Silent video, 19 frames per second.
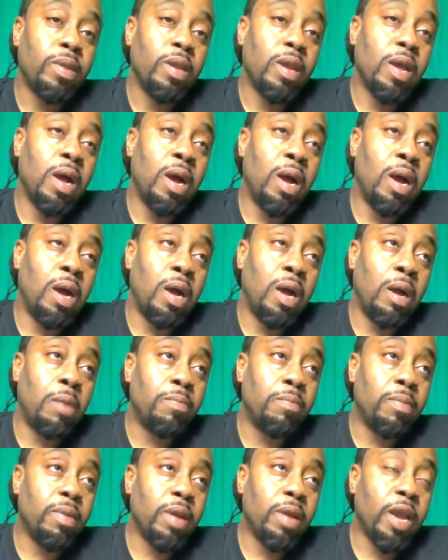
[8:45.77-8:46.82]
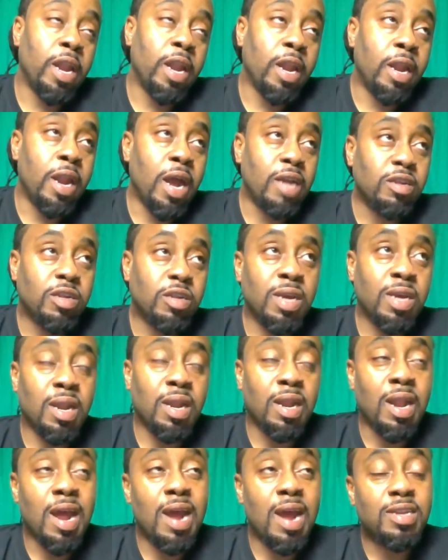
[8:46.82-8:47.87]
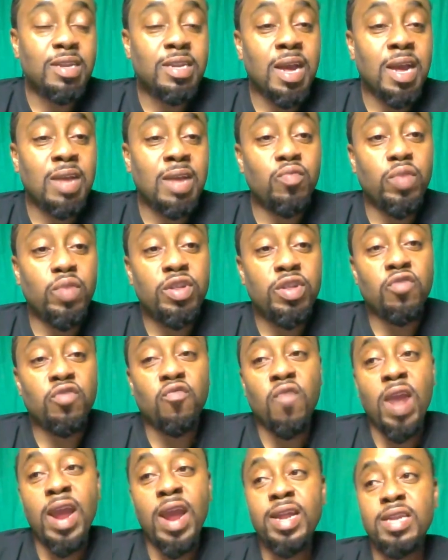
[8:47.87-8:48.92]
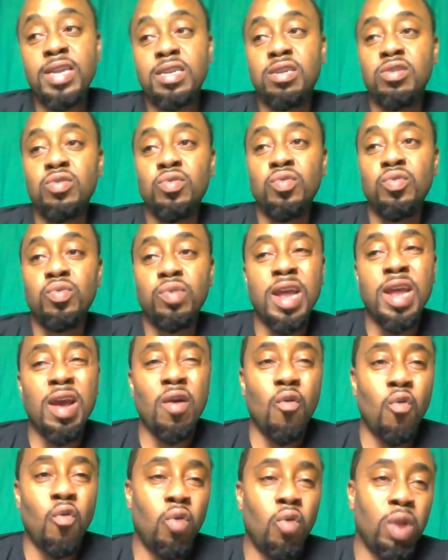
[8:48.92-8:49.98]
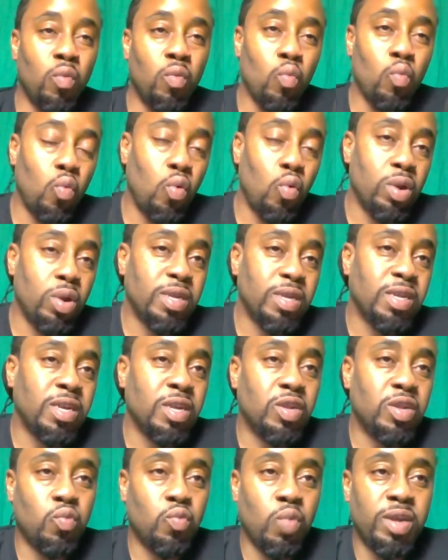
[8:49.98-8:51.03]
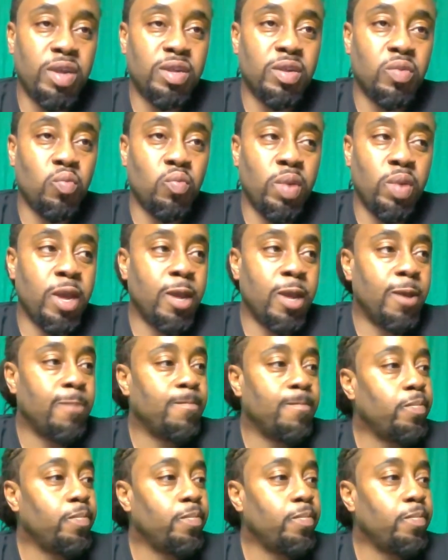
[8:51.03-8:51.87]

in a nutshell, a lot of times we just ran into that oil and water situation where